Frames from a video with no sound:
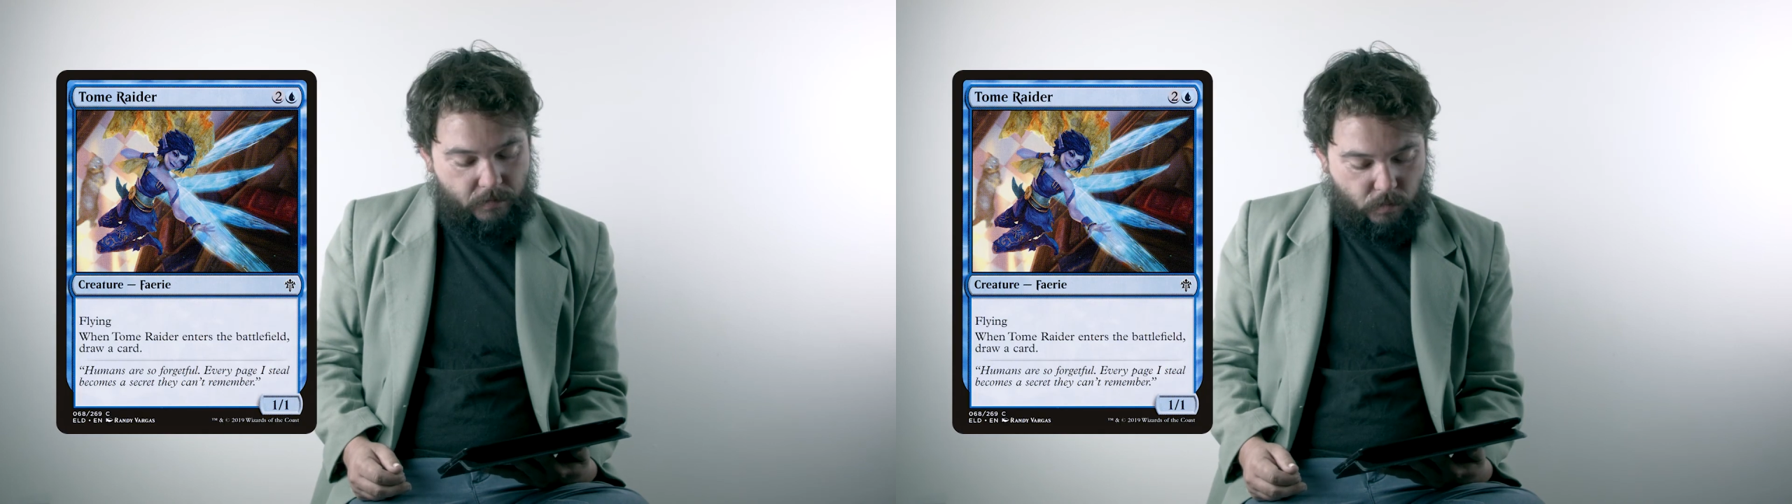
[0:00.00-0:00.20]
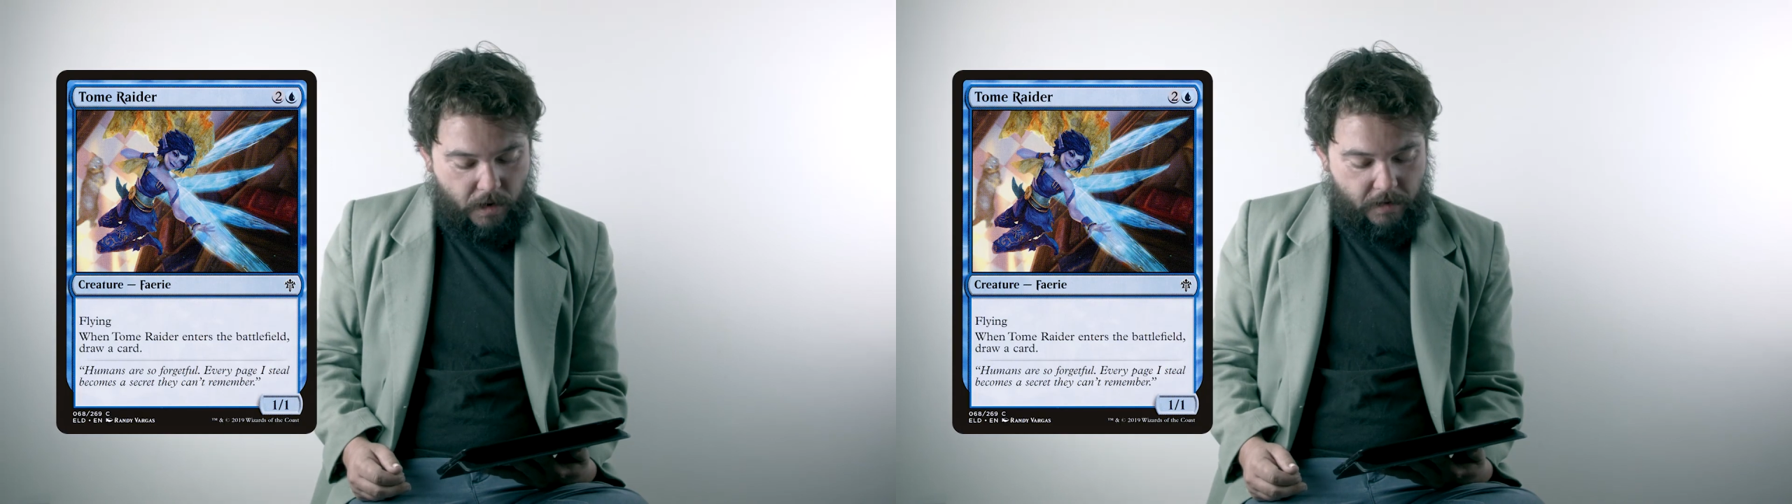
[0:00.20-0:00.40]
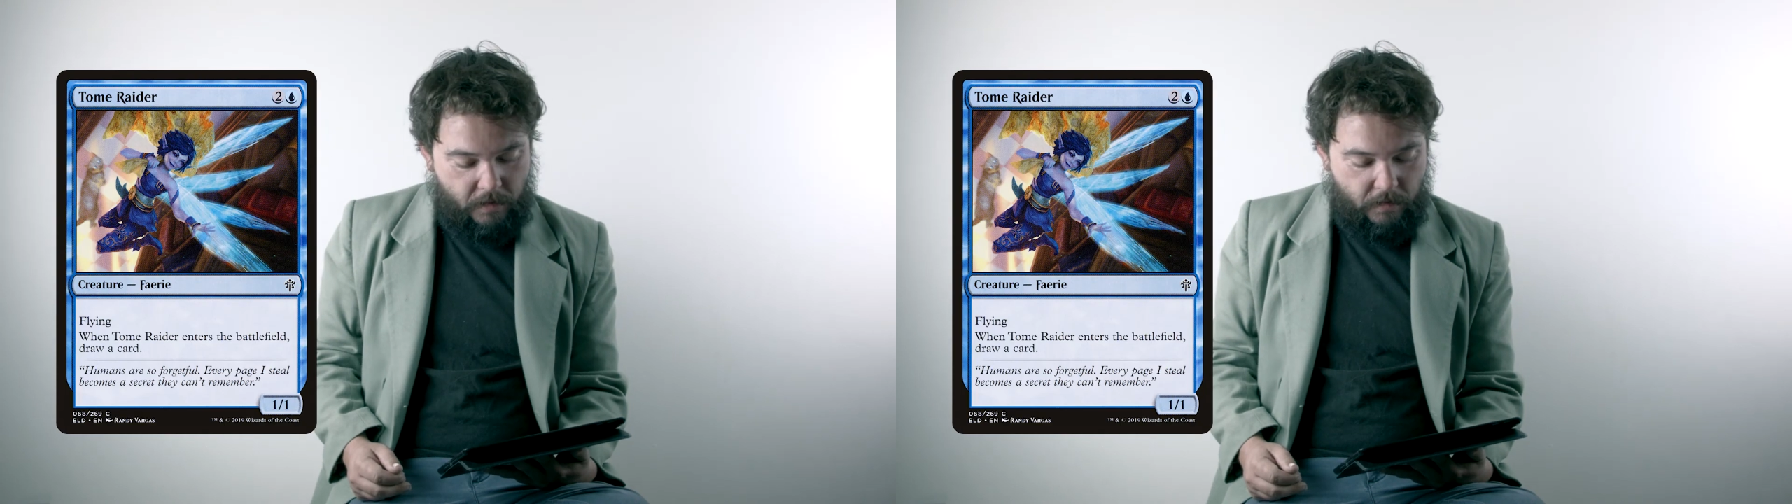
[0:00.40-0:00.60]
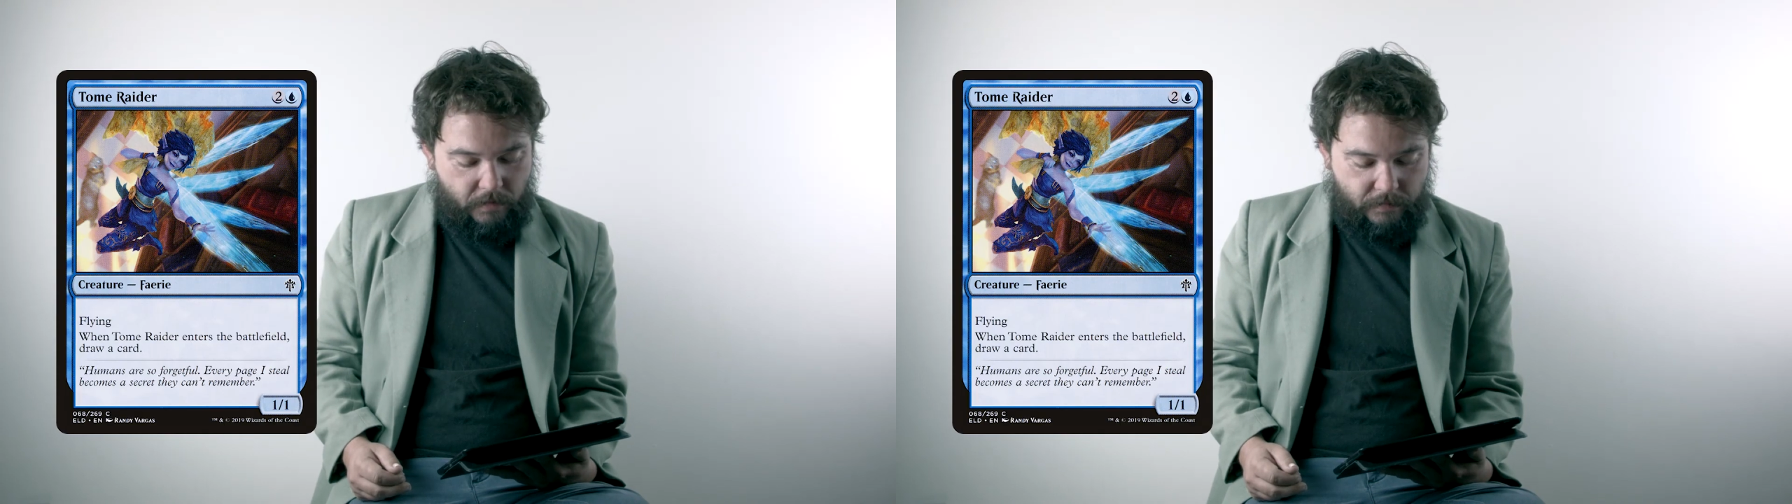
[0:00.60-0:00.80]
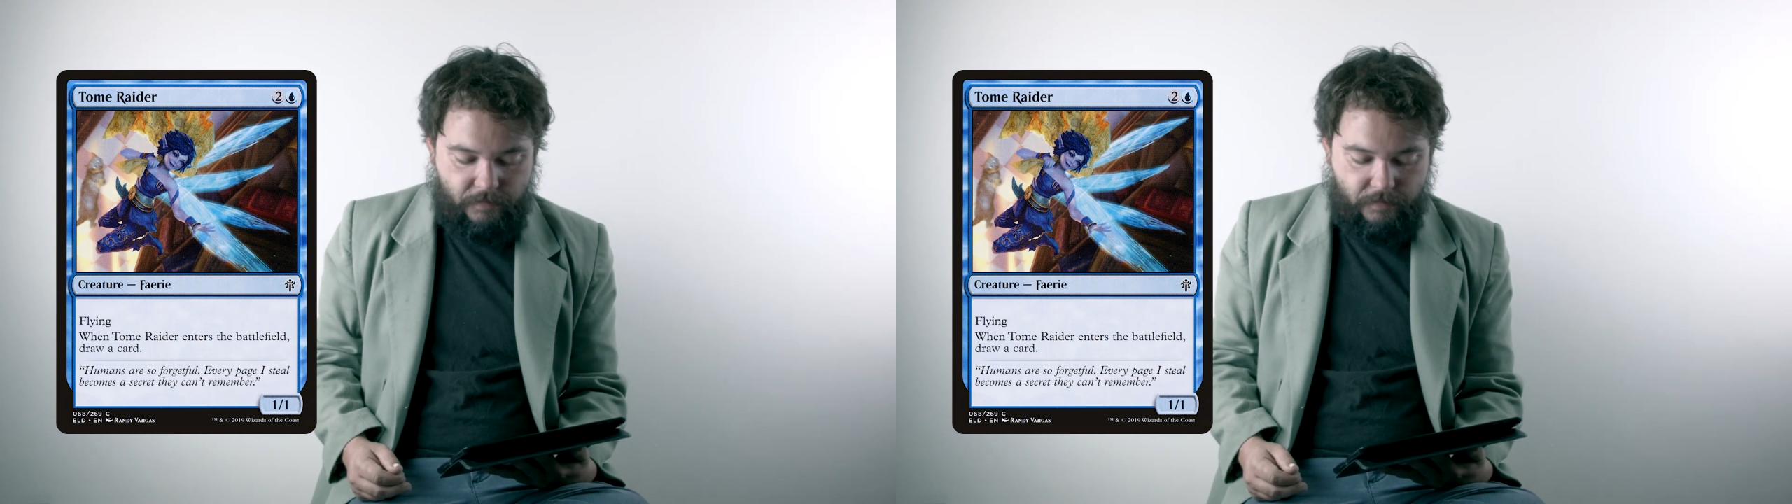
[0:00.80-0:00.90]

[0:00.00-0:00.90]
Raider.